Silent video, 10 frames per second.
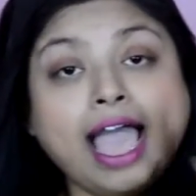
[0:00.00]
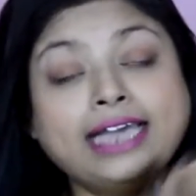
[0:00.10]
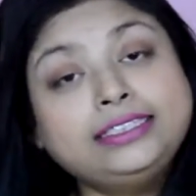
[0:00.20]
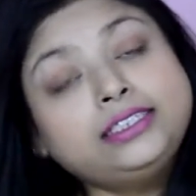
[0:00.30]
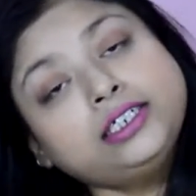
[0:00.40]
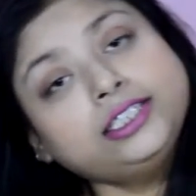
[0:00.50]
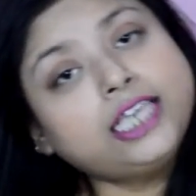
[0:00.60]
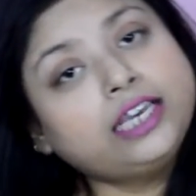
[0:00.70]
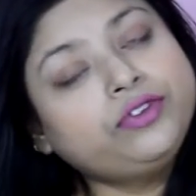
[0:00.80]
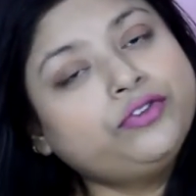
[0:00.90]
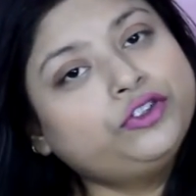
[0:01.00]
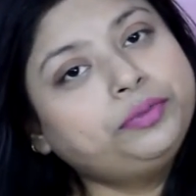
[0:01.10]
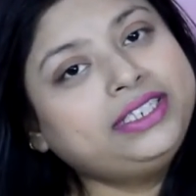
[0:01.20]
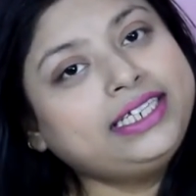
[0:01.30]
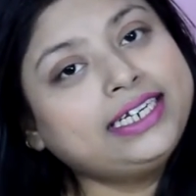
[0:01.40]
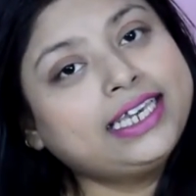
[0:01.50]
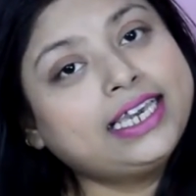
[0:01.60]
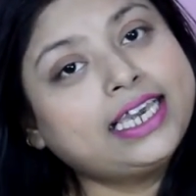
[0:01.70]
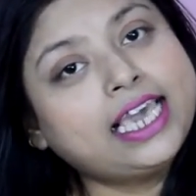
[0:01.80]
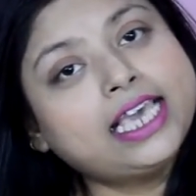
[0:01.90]
And the third thing we would be
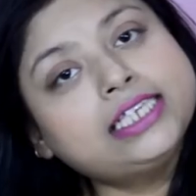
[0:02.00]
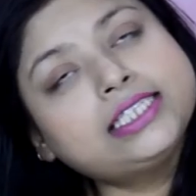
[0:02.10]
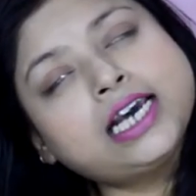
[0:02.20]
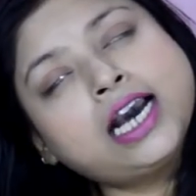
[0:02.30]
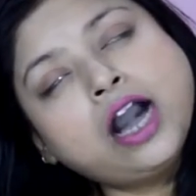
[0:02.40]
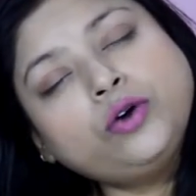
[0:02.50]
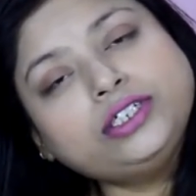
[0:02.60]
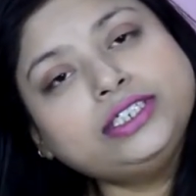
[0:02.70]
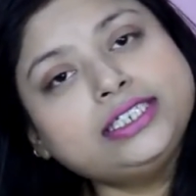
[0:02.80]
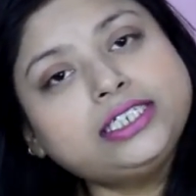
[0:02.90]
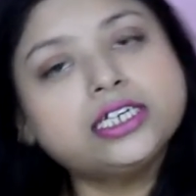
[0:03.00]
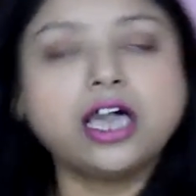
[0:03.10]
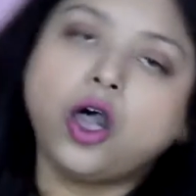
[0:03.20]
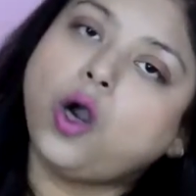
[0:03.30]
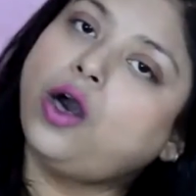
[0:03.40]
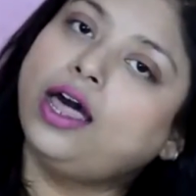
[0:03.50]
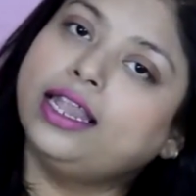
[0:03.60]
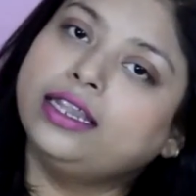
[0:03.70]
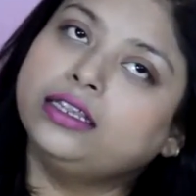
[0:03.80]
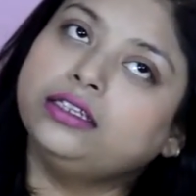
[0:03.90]
needing is coconut
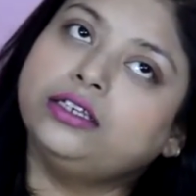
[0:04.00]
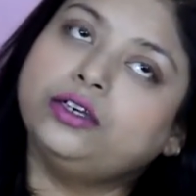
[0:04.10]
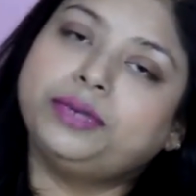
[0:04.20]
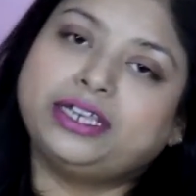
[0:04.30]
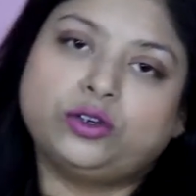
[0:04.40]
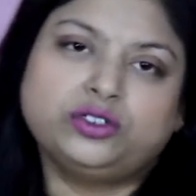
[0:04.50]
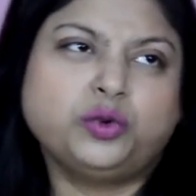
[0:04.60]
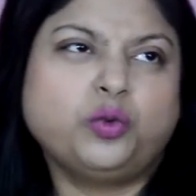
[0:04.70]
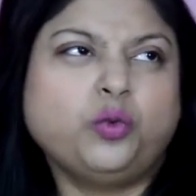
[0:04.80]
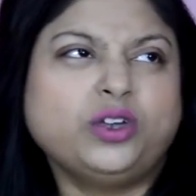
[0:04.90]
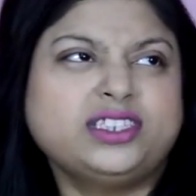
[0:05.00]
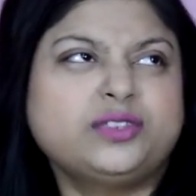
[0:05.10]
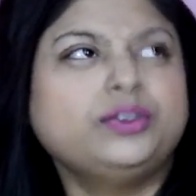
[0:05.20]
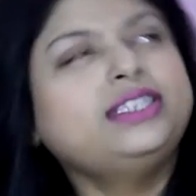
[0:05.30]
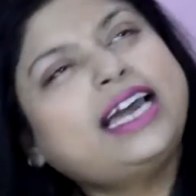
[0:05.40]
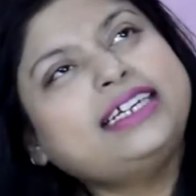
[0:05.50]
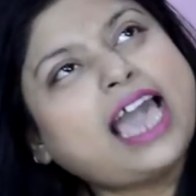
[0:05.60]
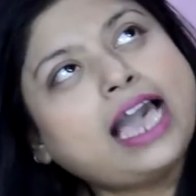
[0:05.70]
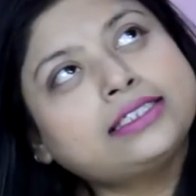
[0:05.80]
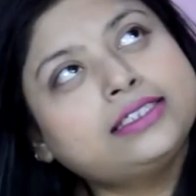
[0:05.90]
oil. Oh my god, what's with that
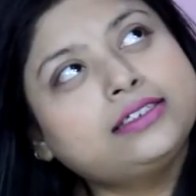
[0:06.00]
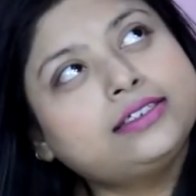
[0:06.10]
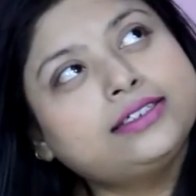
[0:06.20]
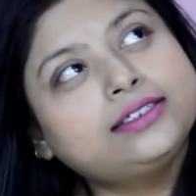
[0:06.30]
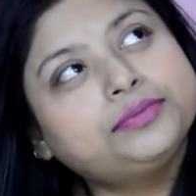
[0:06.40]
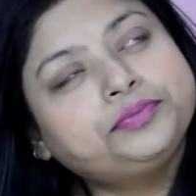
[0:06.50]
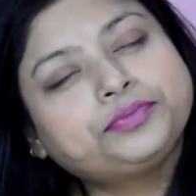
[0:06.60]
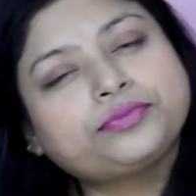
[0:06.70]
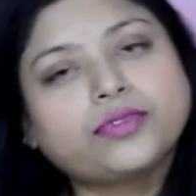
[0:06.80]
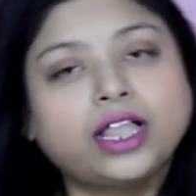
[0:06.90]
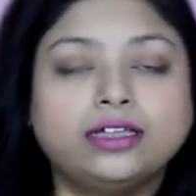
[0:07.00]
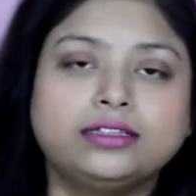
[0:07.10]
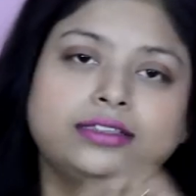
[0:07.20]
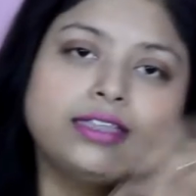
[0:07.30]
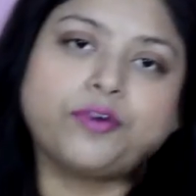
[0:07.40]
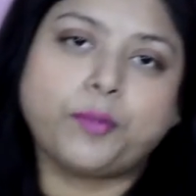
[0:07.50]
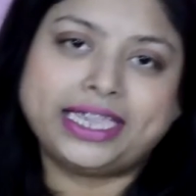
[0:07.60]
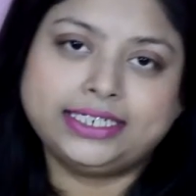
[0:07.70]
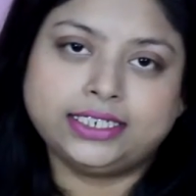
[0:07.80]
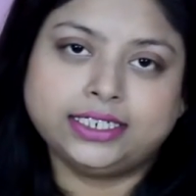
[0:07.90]
accent? Never
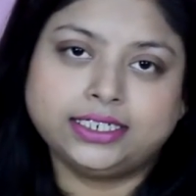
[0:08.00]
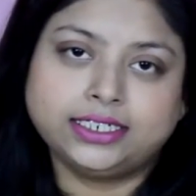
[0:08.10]
mind.